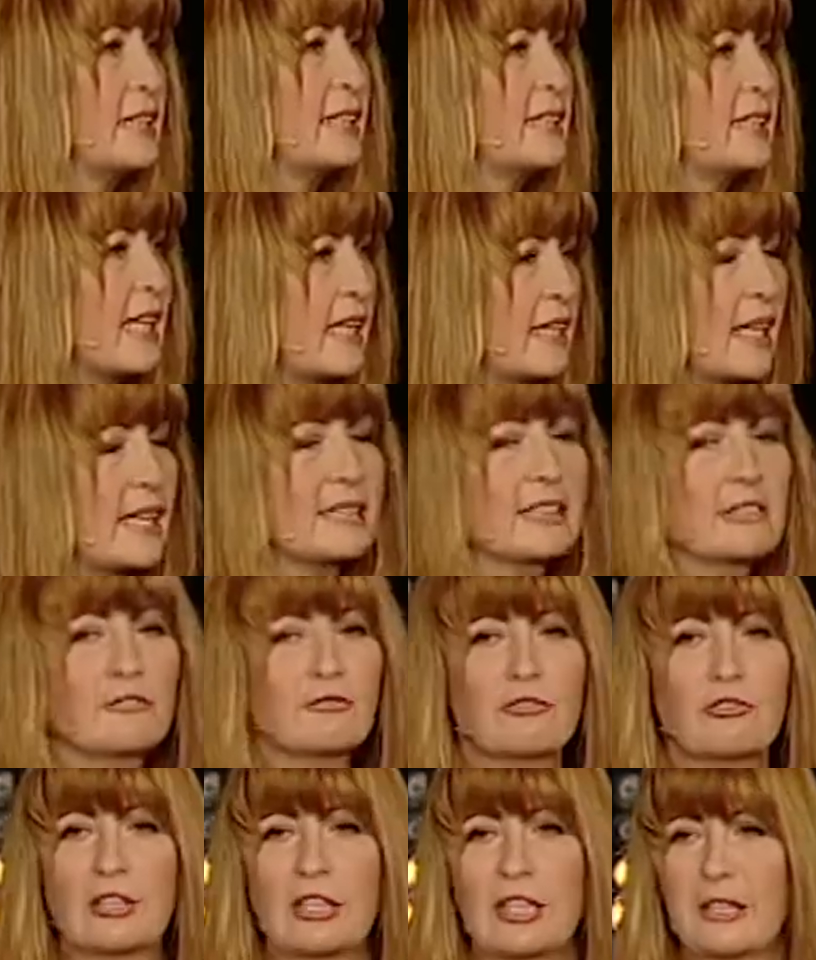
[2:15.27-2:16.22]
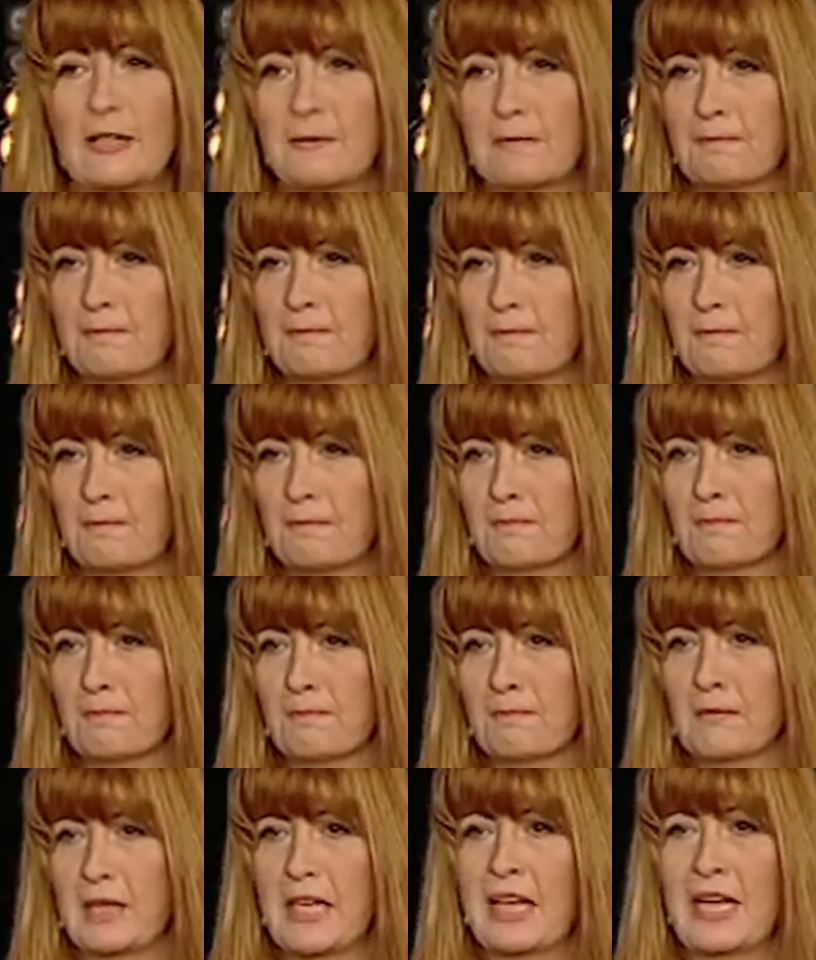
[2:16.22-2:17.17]
set us free.
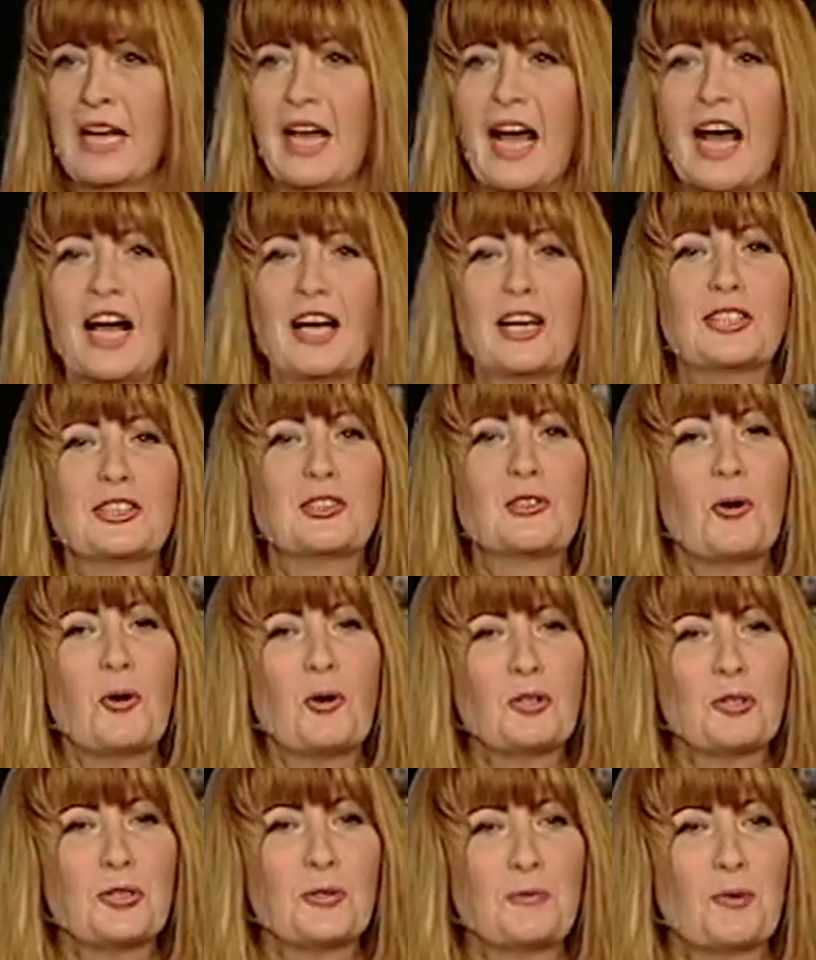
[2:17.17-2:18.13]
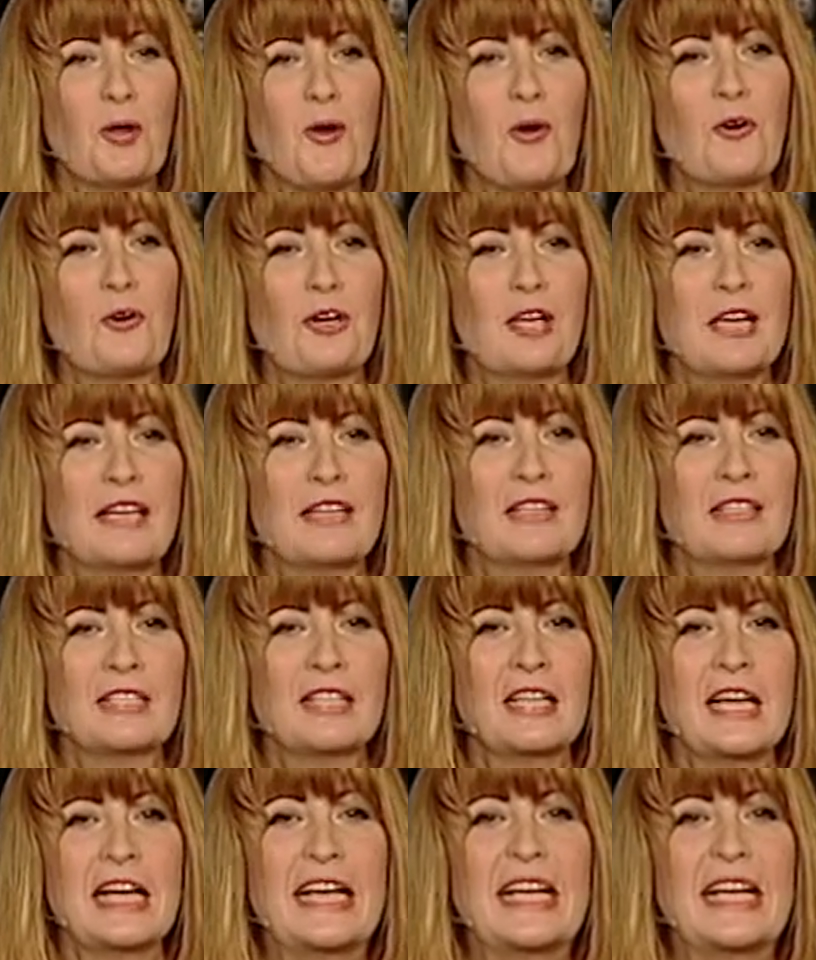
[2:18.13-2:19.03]
I've told you earlier,